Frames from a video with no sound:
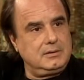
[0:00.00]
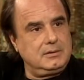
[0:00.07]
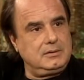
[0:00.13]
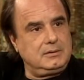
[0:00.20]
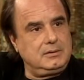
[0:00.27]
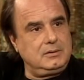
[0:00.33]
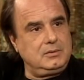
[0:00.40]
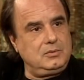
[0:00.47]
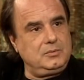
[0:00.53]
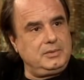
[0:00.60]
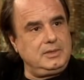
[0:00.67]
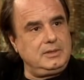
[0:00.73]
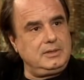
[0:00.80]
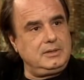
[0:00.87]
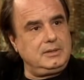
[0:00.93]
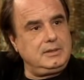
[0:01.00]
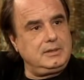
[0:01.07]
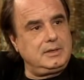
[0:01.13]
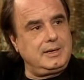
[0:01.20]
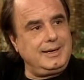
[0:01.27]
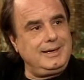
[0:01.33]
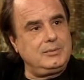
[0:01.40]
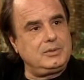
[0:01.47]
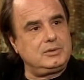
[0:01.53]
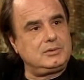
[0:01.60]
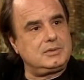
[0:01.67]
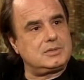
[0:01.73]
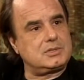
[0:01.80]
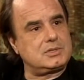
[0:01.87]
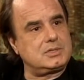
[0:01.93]
to be able
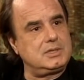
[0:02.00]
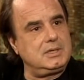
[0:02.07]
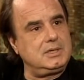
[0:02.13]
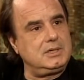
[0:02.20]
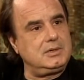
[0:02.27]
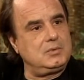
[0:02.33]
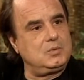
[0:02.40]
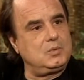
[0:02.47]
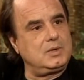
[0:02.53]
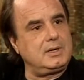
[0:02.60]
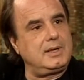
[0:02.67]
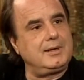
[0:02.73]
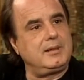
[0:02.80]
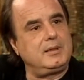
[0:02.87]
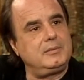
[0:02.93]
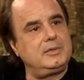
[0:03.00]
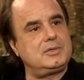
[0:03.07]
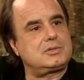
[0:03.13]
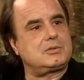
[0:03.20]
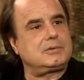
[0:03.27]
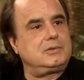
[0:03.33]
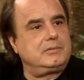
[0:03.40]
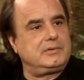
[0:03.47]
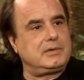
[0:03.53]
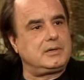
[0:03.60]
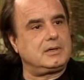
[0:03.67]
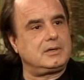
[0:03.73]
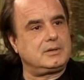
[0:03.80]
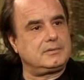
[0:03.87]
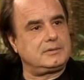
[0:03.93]
to see what elements are
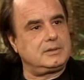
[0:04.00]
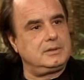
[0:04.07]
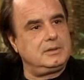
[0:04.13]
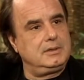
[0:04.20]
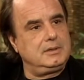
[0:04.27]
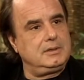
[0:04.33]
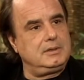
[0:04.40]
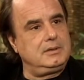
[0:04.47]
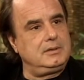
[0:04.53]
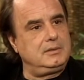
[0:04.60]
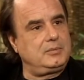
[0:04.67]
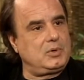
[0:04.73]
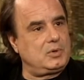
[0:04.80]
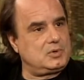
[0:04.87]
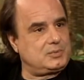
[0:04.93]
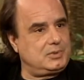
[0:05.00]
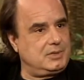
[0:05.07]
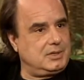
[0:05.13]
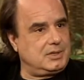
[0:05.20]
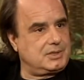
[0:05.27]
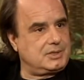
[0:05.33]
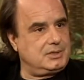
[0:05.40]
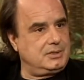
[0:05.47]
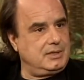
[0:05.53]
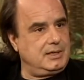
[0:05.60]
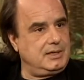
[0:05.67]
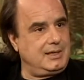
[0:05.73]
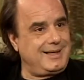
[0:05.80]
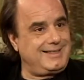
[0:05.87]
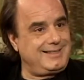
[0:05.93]
involved in the post-production,
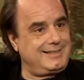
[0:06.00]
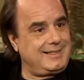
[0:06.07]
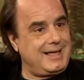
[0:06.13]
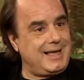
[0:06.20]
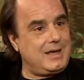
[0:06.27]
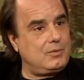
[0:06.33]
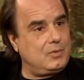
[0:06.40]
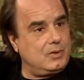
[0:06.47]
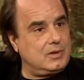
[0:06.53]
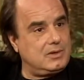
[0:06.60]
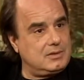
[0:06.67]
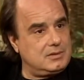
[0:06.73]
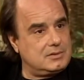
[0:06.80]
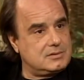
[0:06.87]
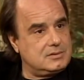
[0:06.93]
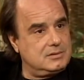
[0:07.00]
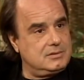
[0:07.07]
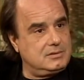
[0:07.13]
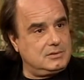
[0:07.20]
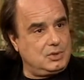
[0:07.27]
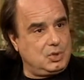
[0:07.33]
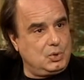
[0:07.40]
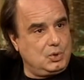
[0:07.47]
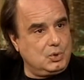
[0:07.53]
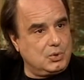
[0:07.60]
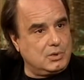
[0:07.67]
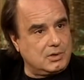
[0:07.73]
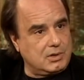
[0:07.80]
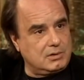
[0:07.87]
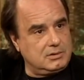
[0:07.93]
and that was the
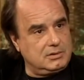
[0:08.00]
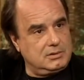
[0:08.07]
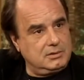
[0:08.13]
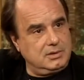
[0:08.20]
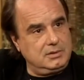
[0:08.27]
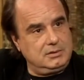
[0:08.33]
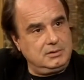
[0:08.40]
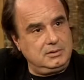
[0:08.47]
core and the